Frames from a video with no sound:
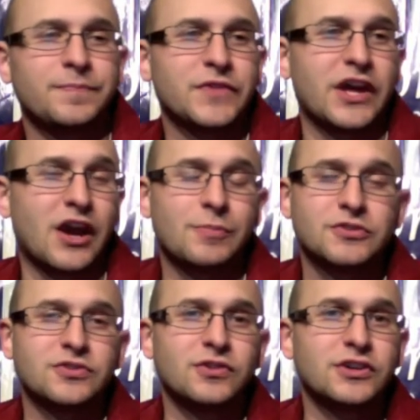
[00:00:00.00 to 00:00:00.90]
an
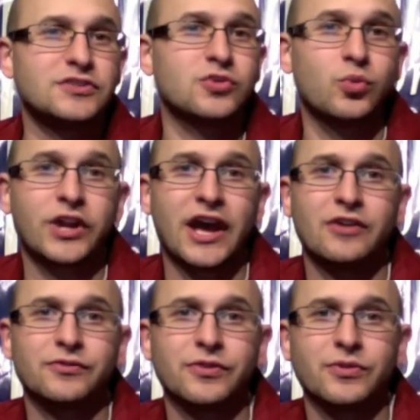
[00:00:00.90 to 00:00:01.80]
opportunity to win
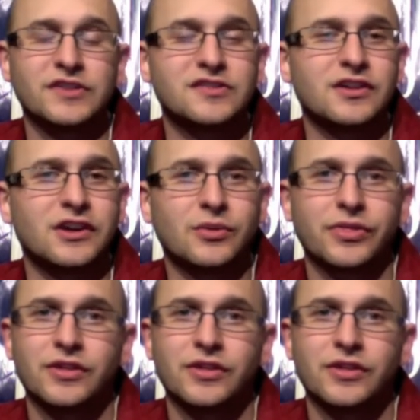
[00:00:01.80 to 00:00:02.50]
out for the rest of the year.